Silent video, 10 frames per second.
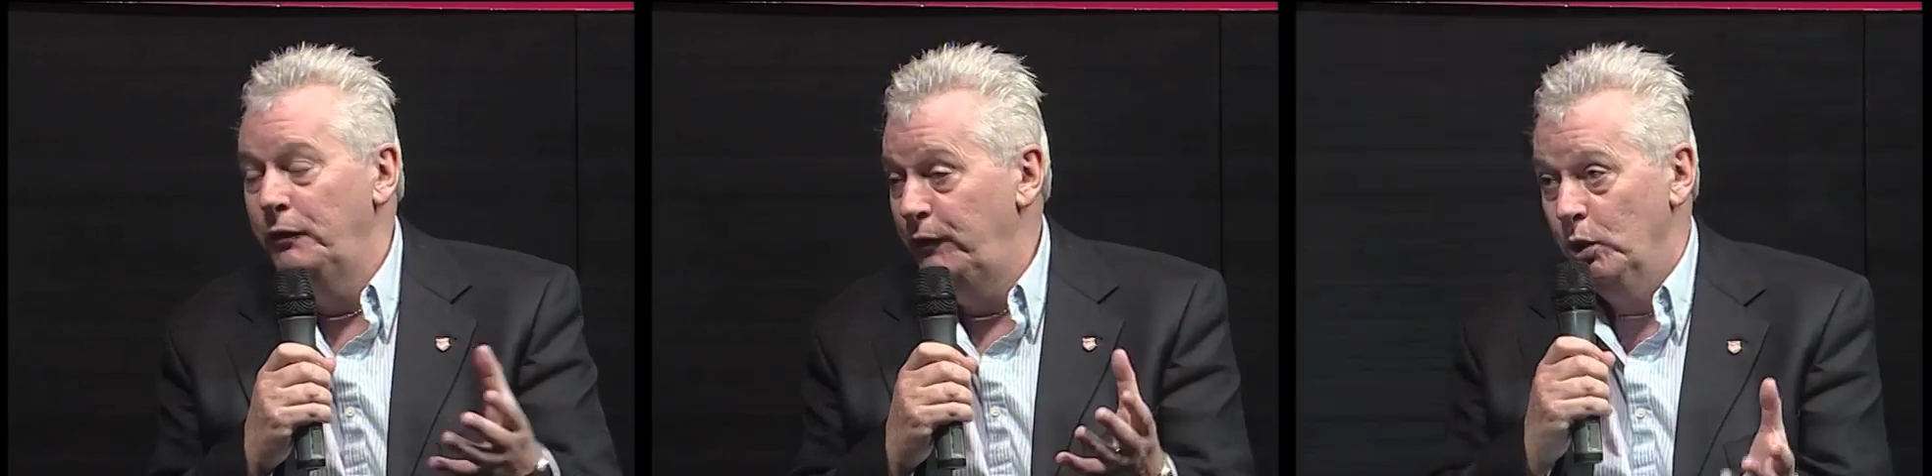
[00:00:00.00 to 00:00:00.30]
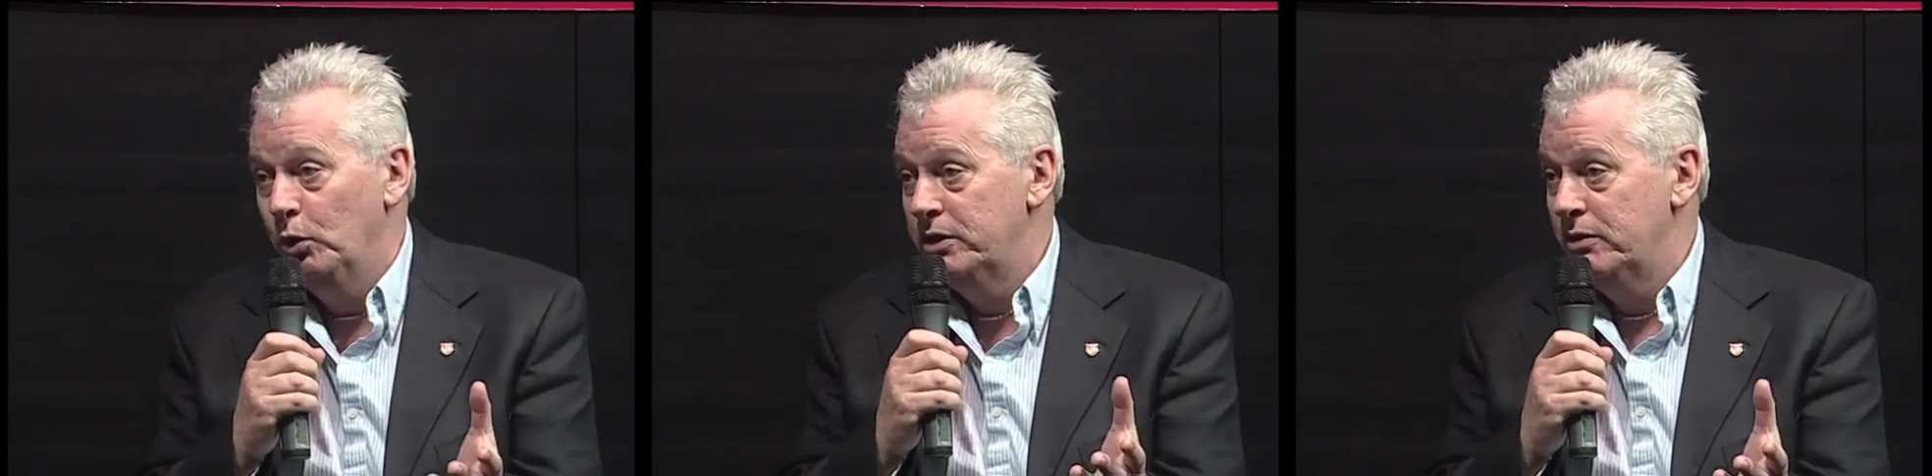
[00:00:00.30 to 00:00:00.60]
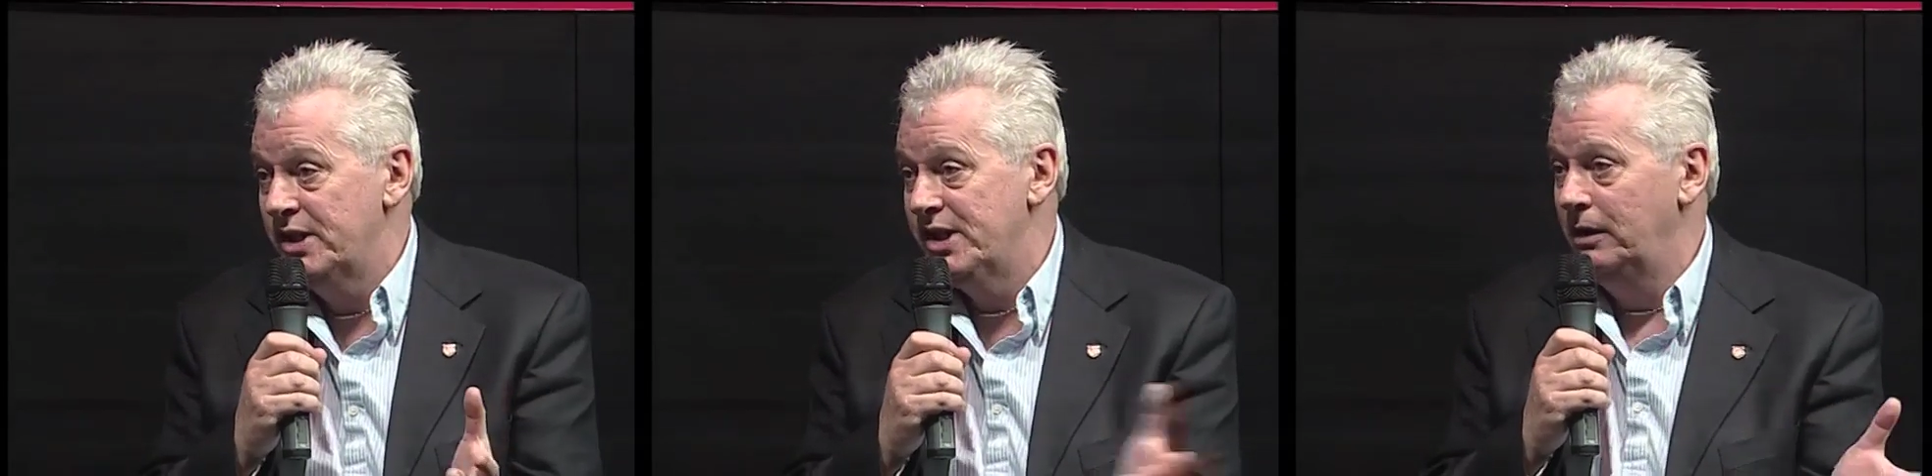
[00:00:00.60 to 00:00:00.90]
of fuel to
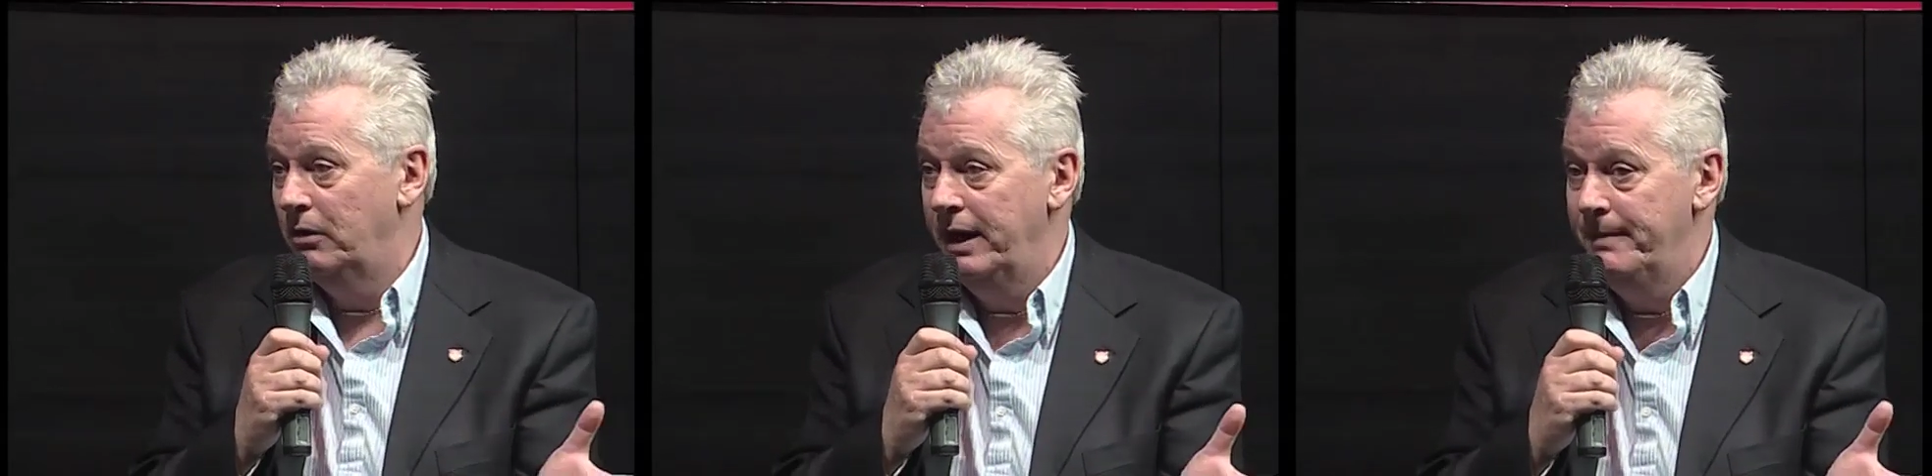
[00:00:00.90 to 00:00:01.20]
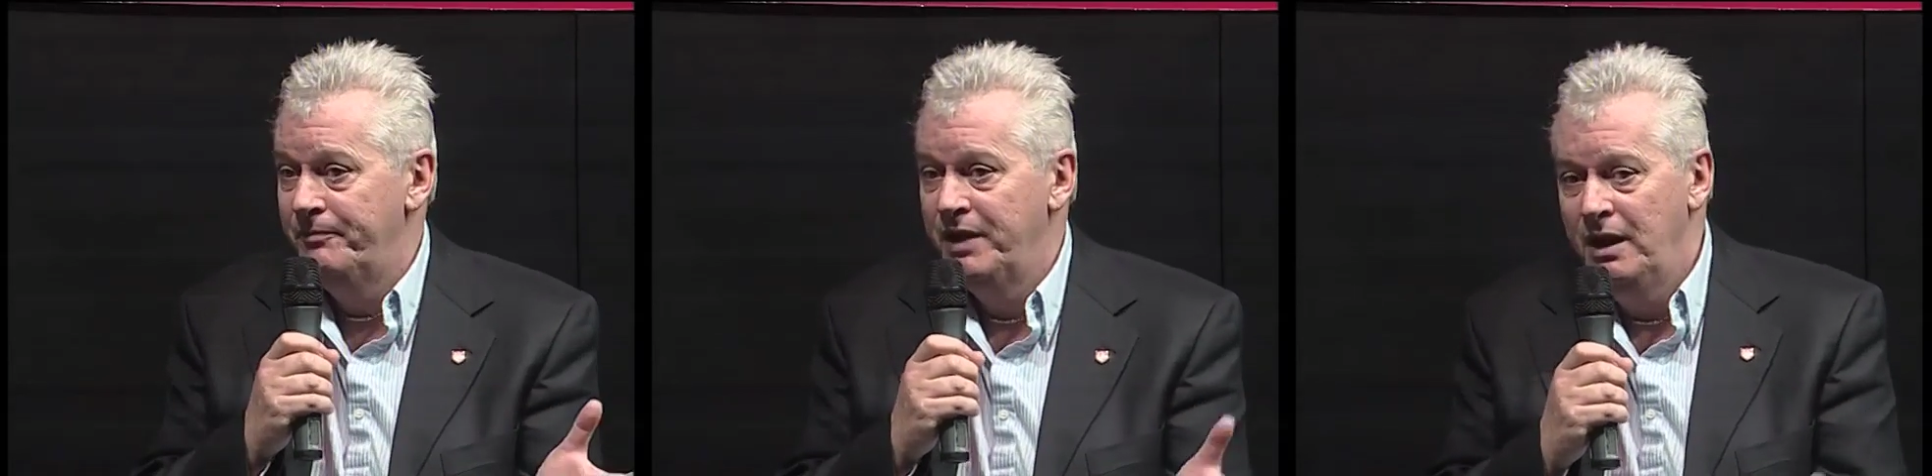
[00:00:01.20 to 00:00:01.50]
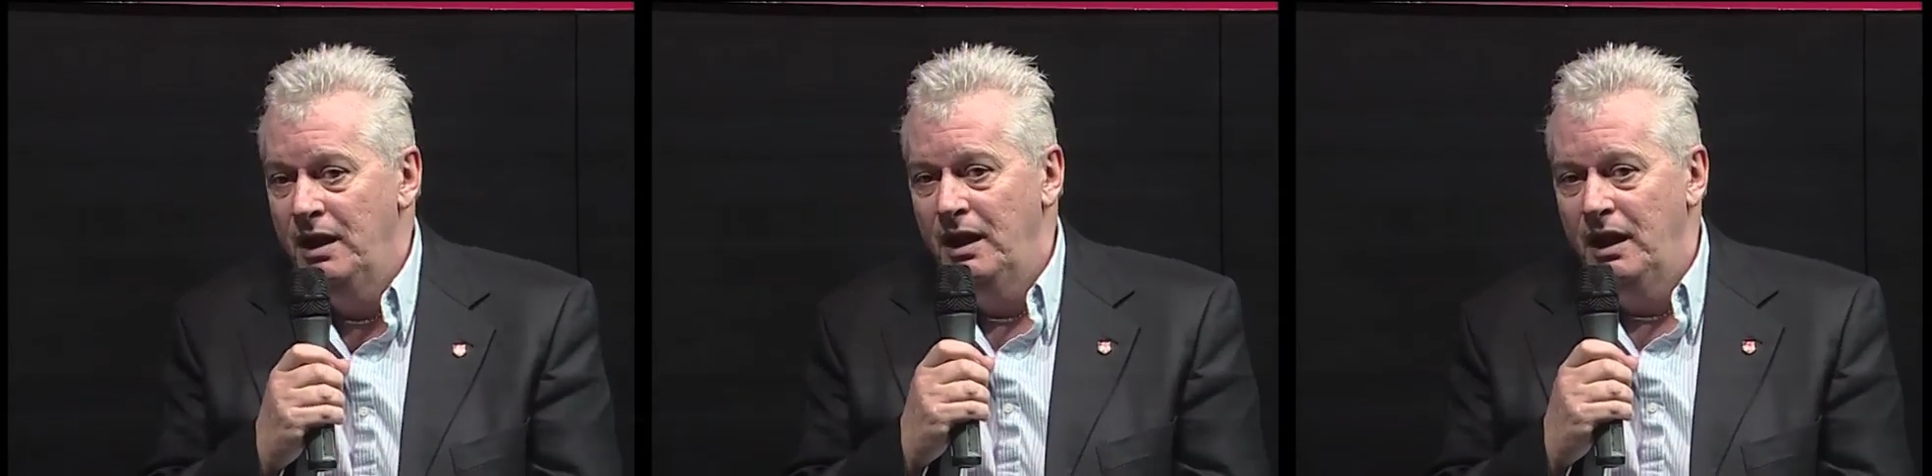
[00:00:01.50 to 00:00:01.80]
accelerate.
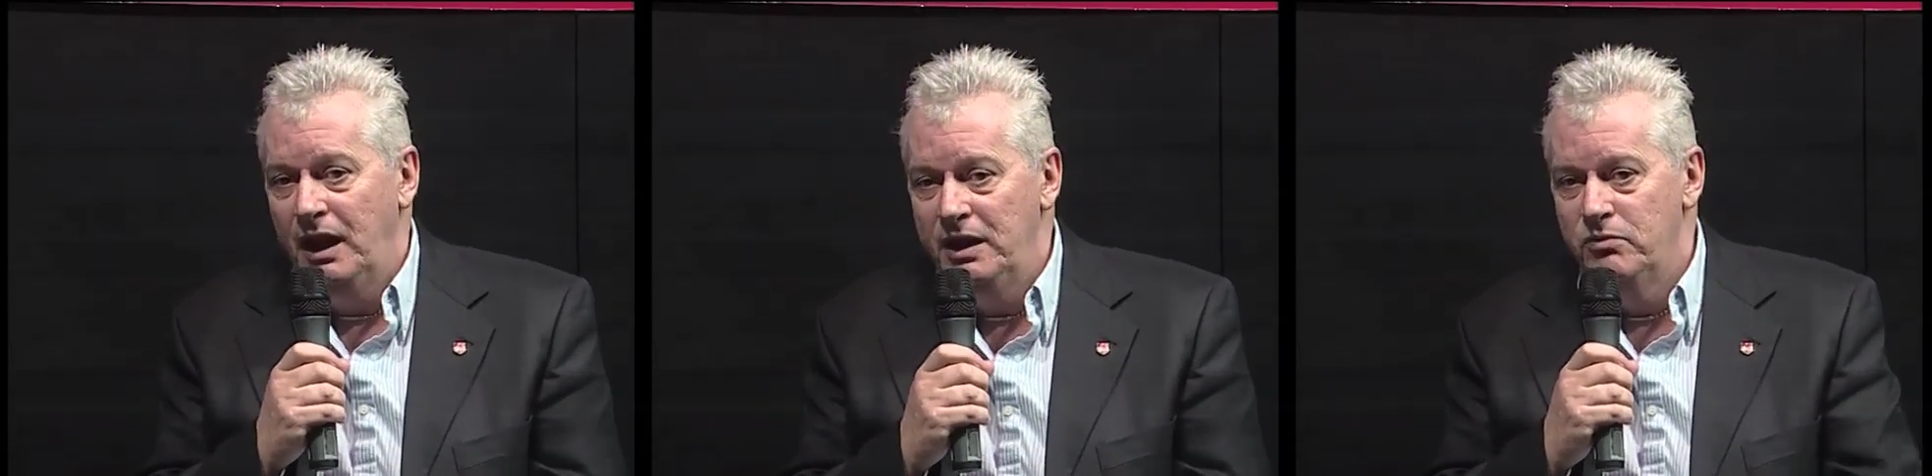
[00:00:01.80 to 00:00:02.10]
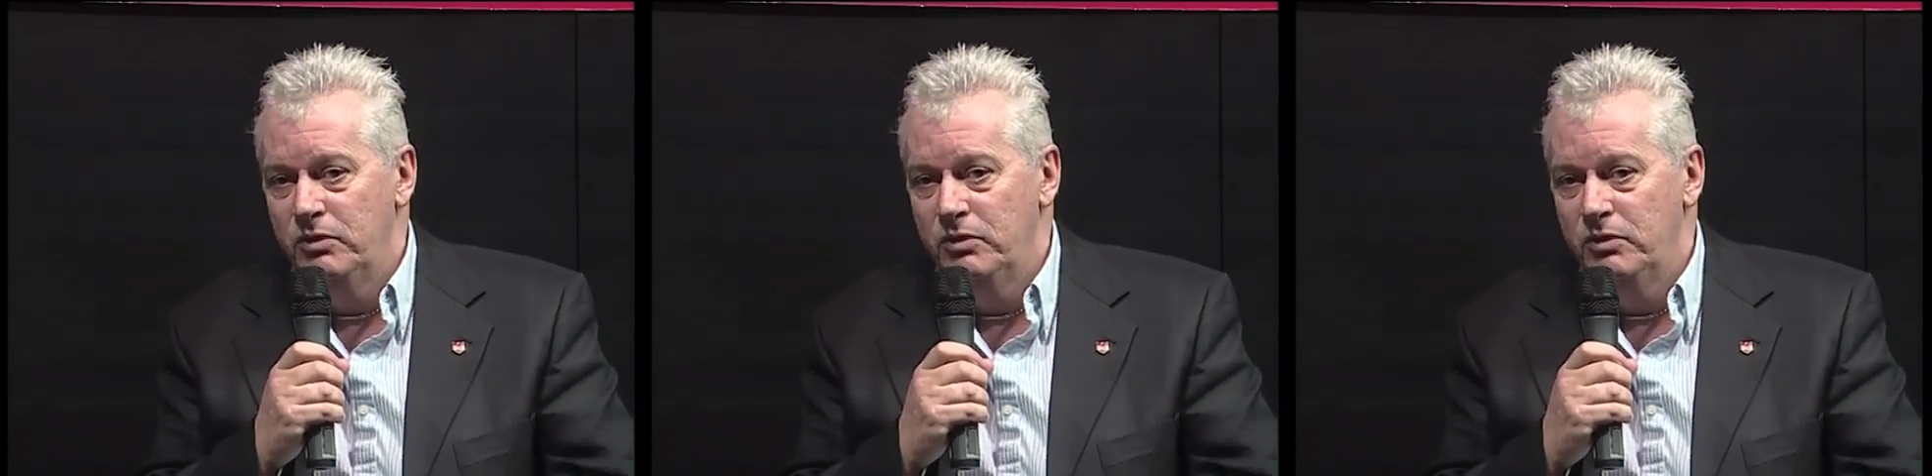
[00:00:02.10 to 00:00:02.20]
And